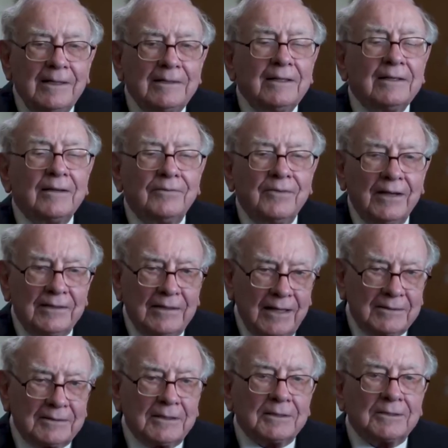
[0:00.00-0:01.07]
they did a
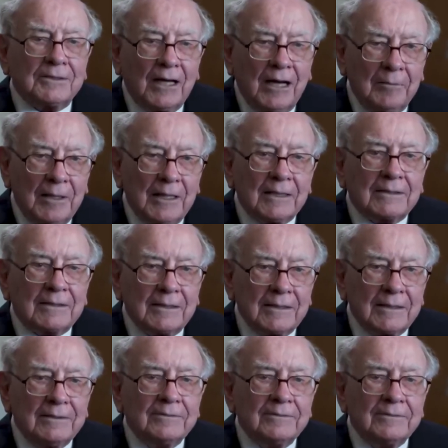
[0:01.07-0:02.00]
fantastic job, actually,